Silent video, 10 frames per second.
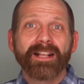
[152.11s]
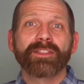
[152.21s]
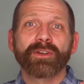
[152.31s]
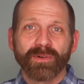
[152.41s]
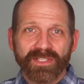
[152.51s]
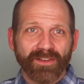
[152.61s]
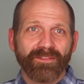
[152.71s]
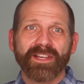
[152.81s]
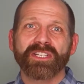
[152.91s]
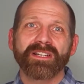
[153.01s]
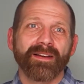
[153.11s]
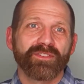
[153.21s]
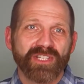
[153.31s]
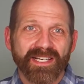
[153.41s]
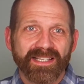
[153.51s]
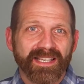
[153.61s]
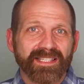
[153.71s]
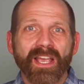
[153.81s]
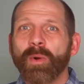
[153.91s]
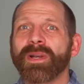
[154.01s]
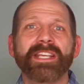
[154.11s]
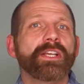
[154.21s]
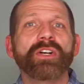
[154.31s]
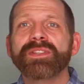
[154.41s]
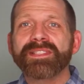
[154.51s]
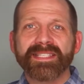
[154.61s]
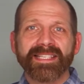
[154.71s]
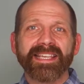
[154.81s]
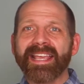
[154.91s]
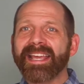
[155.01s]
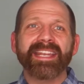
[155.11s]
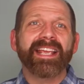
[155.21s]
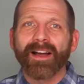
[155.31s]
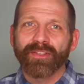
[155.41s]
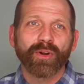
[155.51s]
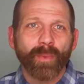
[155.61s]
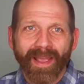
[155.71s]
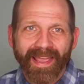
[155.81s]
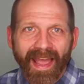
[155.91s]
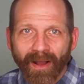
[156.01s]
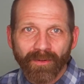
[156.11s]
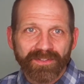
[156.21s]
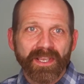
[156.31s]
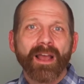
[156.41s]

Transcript: the crucifixion of Jesus when he couldn't see any other way out